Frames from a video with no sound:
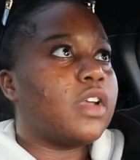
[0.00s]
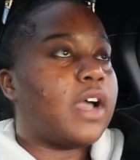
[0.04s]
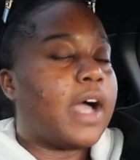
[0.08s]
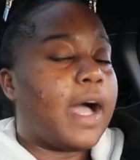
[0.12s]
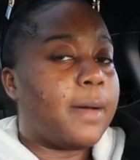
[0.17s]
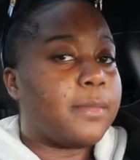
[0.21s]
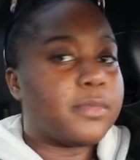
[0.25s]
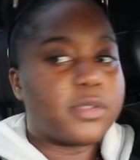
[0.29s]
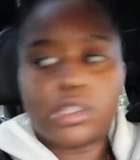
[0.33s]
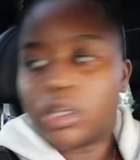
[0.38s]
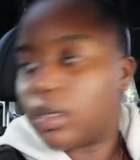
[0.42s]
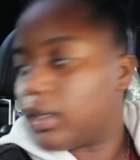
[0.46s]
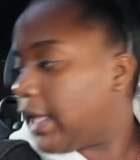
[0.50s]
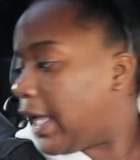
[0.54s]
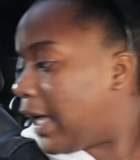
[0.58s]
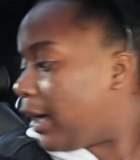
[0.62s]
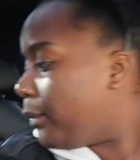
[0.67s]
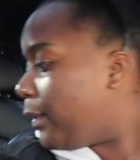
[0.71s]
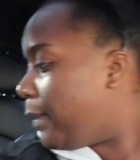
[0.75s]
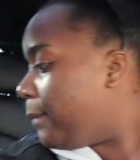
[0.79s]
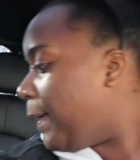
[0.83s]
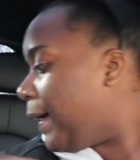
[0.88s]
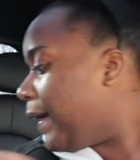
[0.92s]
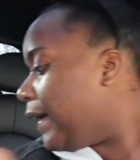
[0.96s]
I'm so glad I
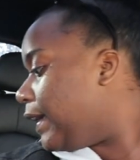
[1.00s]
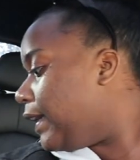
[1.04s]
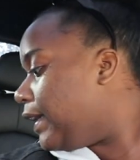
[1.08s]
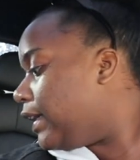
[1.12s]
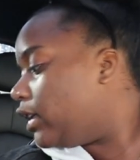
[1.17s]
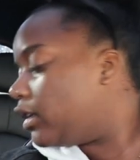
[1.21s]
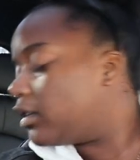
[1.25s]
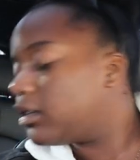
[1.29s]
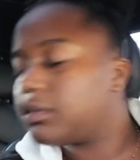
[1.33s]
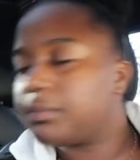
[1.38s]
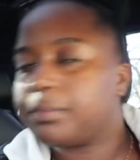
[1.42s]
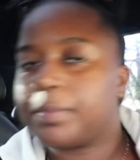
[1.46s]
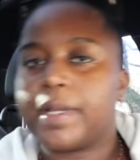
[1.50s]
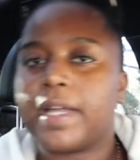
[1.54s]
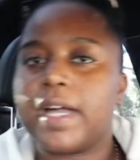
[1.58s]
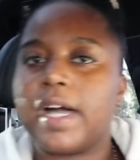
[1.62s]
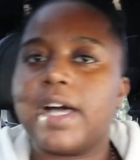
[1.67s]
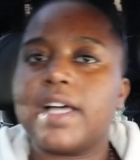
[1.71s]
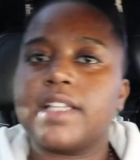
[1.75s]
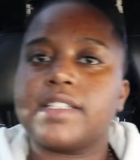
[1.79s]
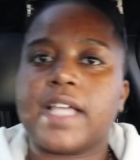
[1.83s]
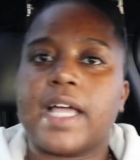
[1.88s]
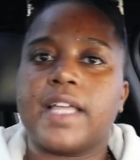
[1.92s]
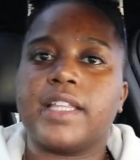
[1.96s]
went back in
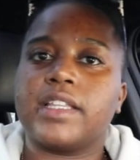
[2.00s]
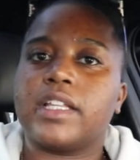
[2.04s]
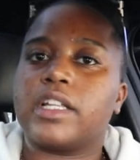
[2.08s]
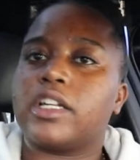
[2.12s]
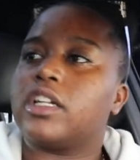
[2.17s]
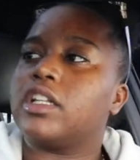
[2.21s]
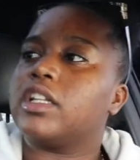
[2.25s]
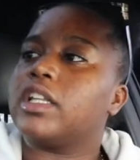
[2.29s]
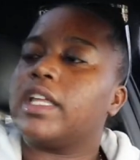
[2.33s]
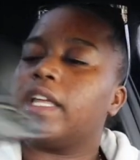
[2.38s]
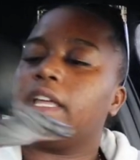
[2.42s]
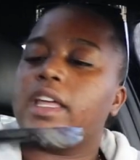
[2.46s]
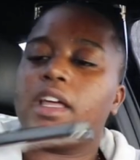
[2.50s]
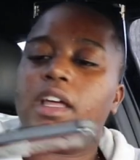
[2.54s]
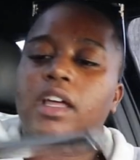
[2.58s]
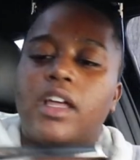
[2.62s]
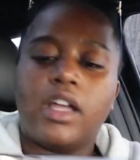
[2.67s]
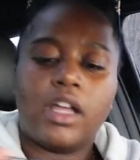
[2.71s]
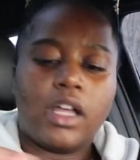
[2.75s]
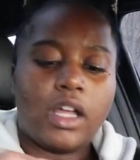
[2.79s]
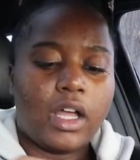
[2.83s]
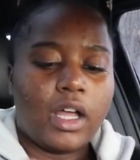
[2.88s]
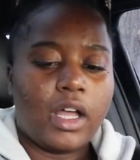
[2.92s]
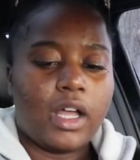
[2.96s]
because I literally
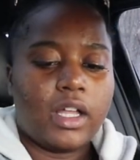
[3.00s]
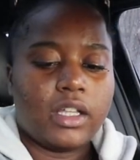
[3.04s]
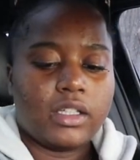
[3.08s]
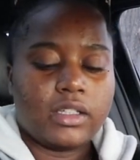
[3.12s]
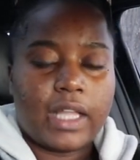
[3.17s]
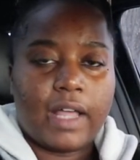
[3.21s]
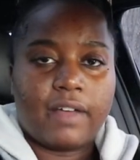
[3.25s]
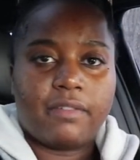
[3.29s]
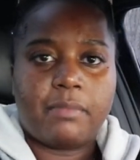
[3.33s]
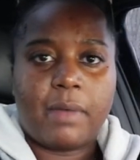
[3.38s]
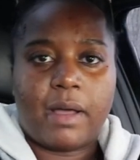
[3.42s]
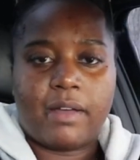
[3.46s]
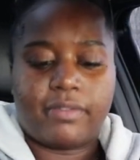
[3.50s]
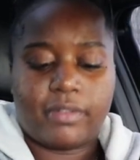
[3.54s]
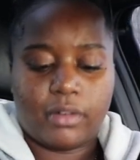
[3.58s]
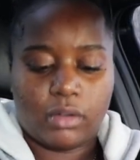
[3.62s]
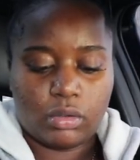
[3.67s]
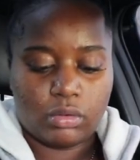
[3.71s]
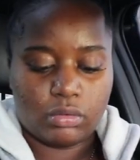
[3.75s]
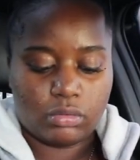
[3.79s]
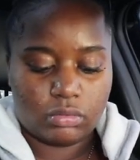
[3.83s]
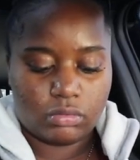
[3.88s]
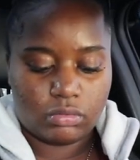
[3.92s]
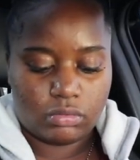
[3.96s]
left my
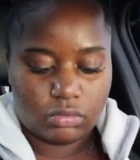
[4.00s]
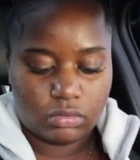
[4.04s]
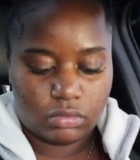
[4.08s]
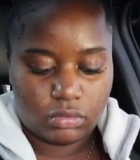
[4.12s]
phone